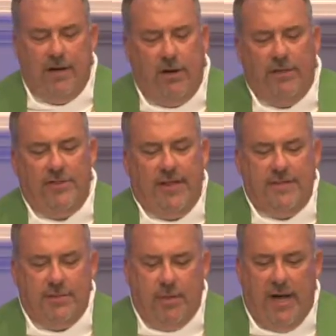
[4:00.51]
and all the
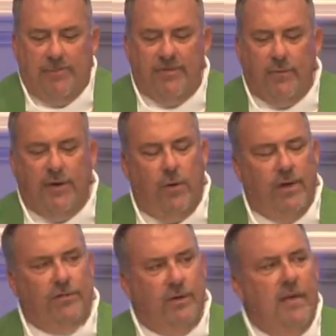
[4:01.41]
things and problems that we're
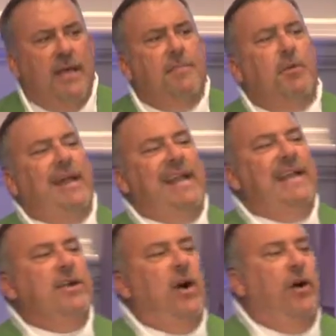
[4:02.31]
going through. But we
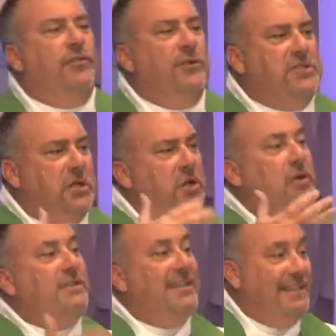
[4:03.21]
need to also to
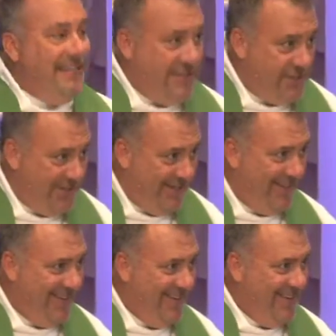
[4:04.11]
learn to
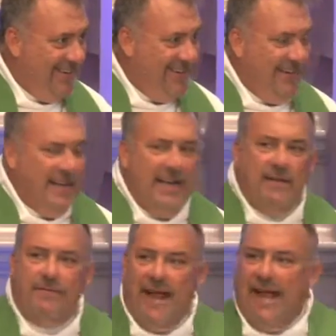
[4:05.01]
listen.
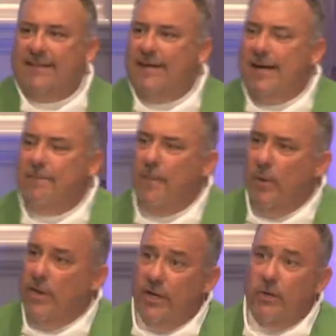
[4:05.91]
In fact,
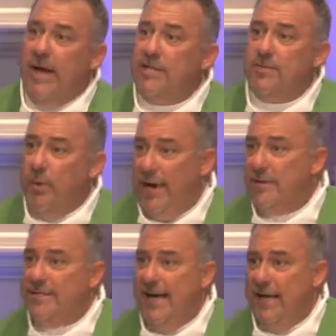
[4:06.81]
one of the greatest
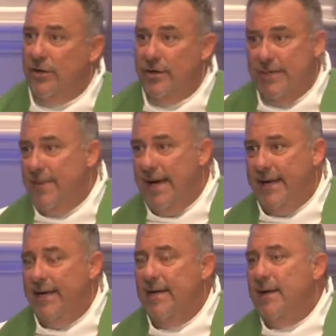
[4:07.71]
prayers that I learned in
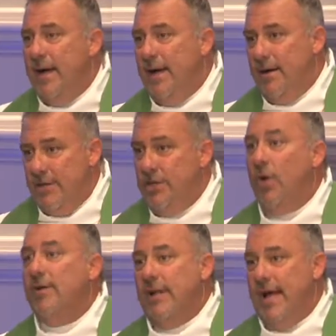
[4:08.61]
my
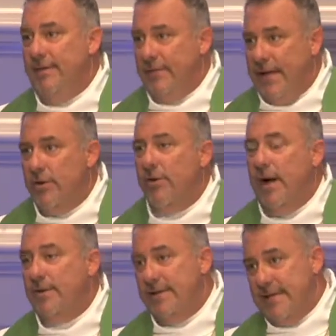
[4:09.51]
adult life later
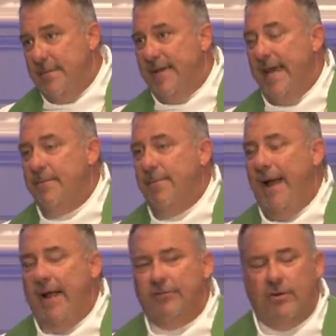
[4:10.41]
on as I became a
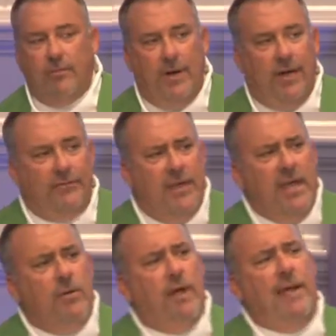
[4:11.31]
pastor was,
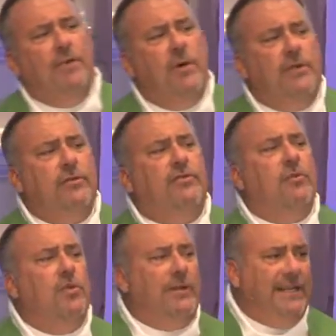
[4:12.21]
when I'm going through
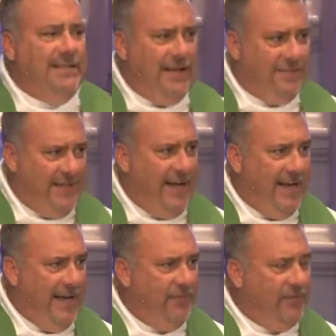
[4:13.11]
some really tough
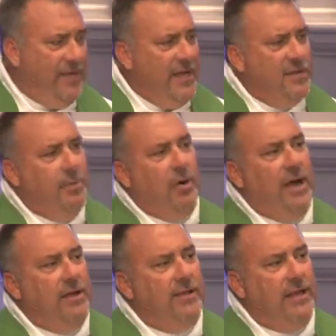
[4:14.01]
times, the
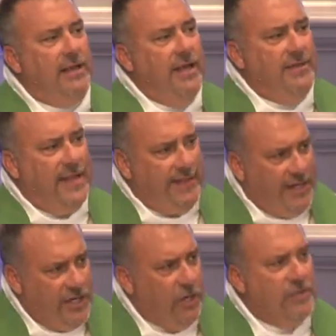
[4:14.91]
prayer that
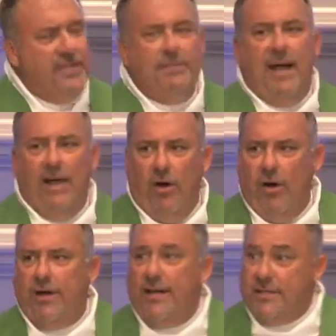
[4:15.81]
yearns in my
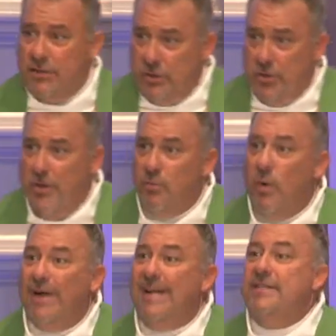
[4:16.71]
heart is, Lord,
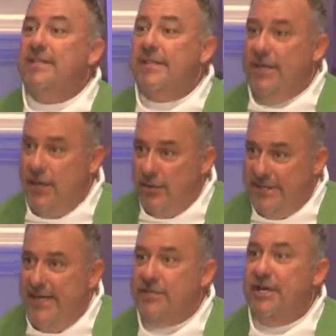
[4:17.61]
what is it that you're
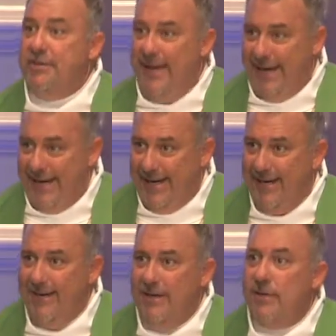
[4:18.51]
teaching me
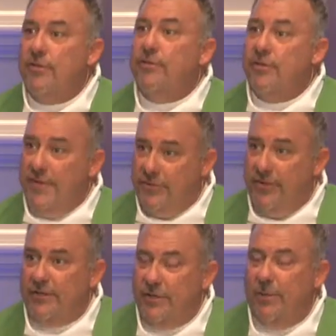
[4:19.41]
through this
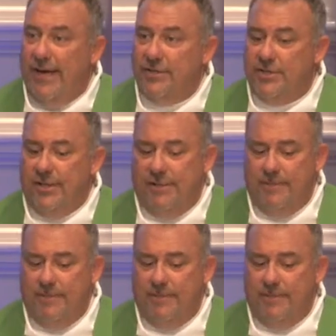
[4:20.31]
situation?